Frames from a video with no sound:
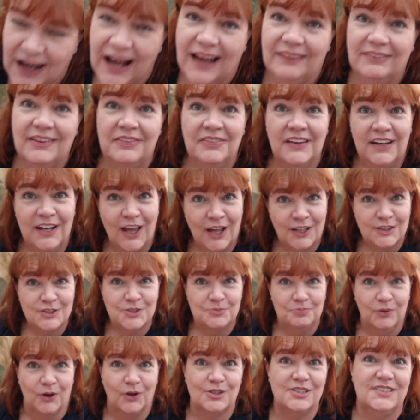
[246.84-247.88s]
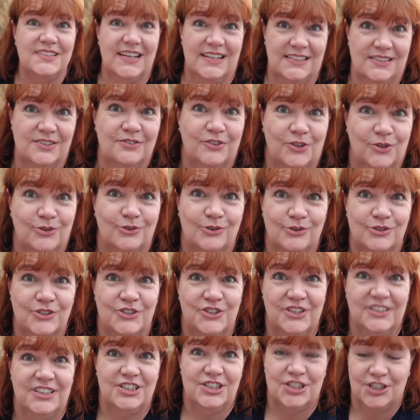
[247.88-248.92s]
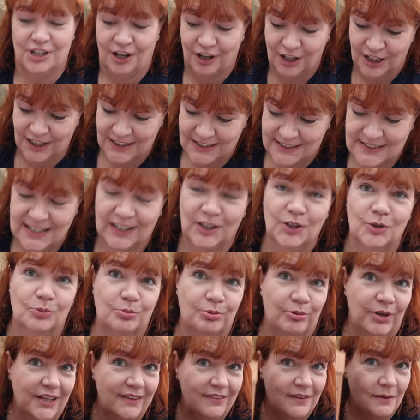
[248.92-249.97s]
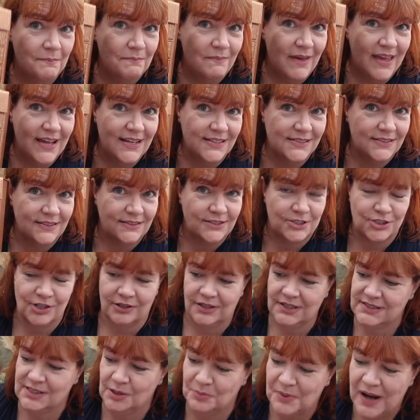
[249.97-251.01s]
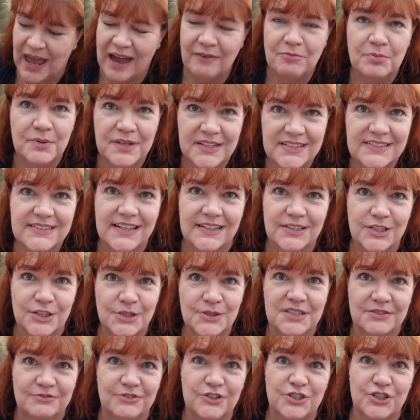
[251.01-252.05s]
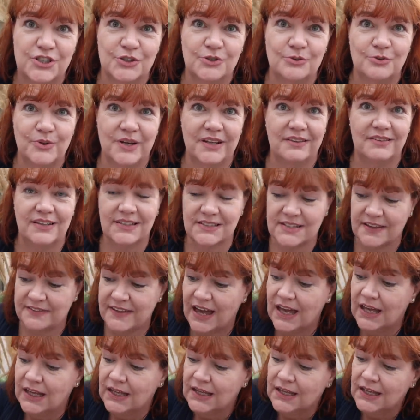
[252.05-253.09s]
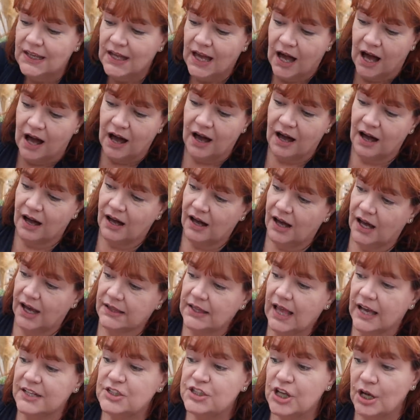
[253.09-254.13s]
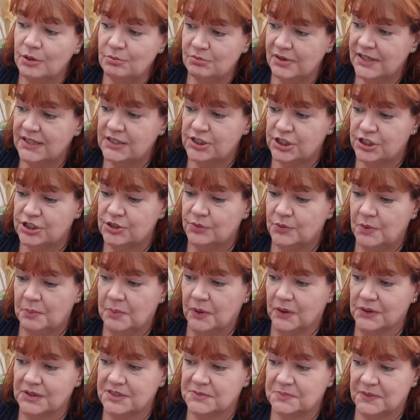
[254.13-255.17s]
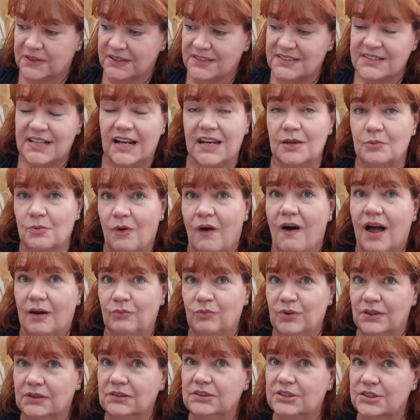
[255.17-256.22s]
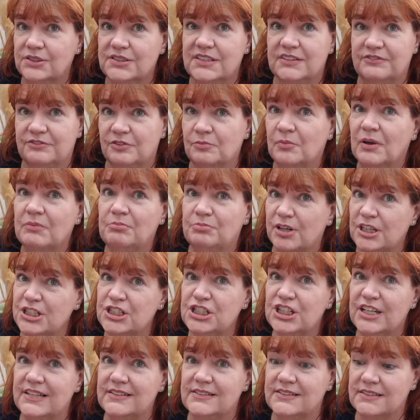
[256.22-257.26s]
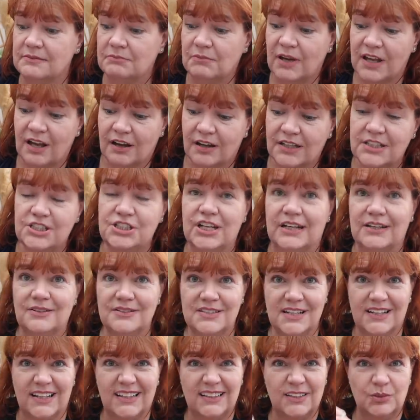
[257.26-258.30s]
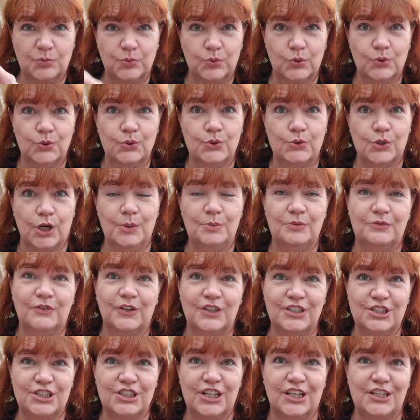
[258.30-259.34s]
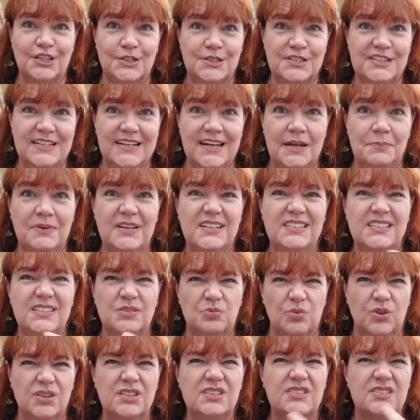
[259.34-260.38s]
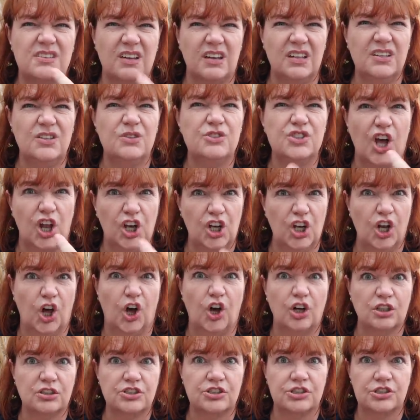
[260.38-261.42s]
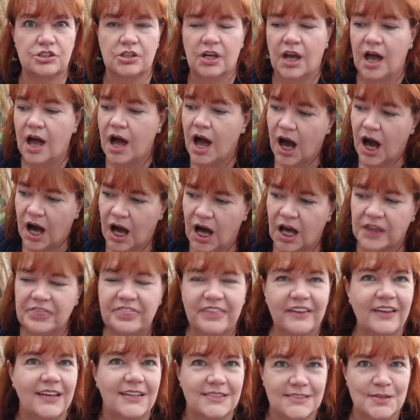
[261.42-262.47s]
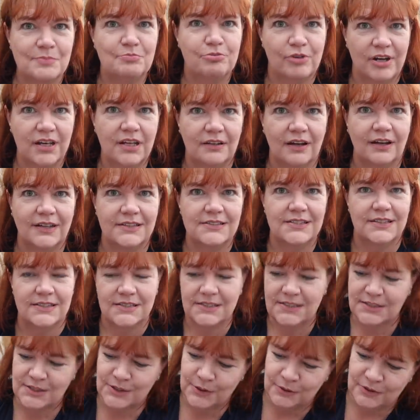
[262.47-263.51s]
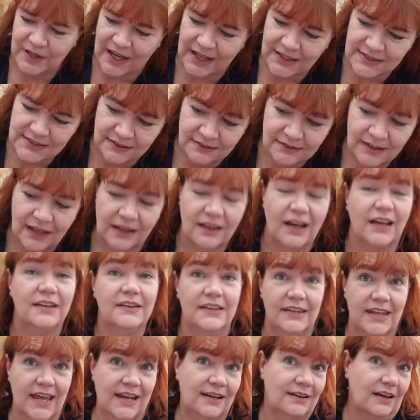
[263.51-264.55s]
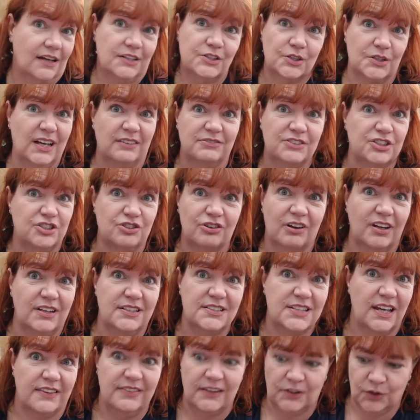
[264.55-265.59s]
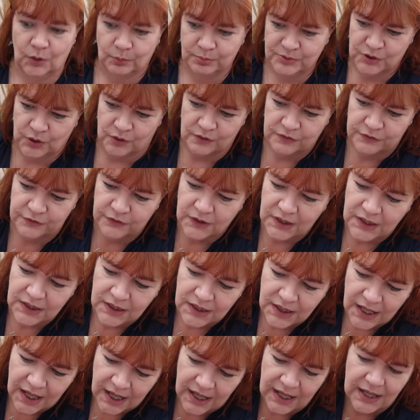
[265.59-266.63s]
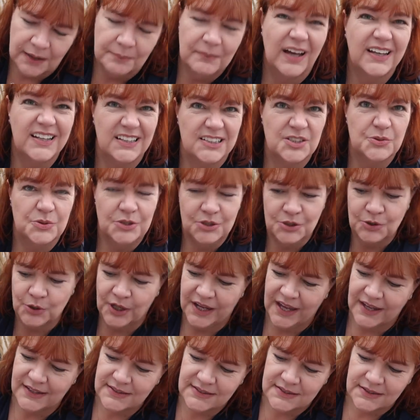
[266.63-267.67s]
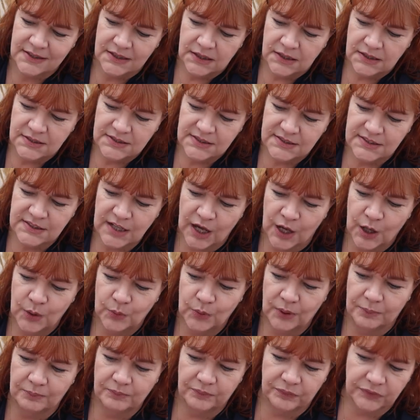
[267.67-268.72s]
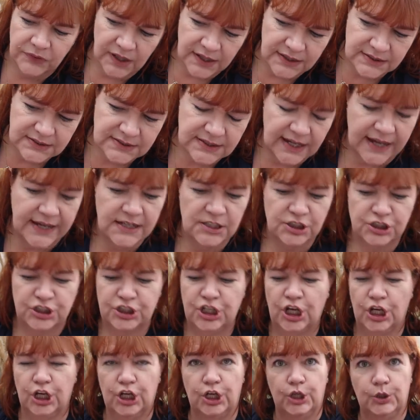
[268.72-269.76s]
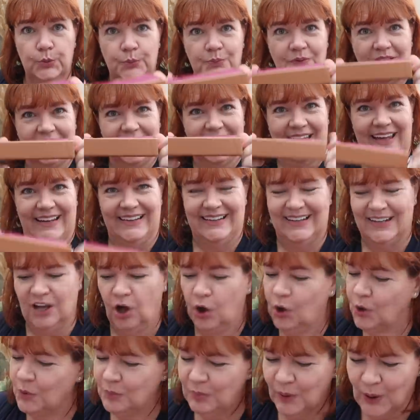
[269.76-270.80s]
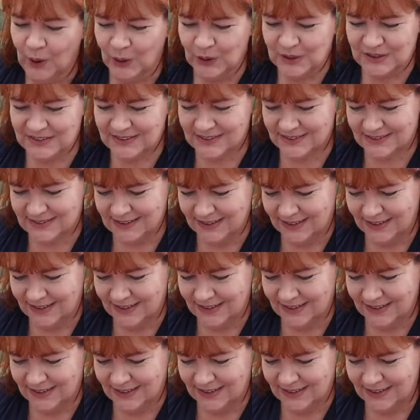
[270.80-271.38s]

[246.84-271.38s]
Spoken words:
And then the last box is, of course, the Charlotte Tilbury, the amazing Charlotte Tilbury. Everybody said use it for jewellery and things like that. I don't need a jewellery box, but I tell you what, I will use it for my brushes and my eyeshadows, like a little wardrobe of eyeshadows and lippies. The ones that I use a lot, I think is a brilliant idea to do that. And then I don't have to try and take the knobs off. I get to enjoy it. So, day two, again, long box,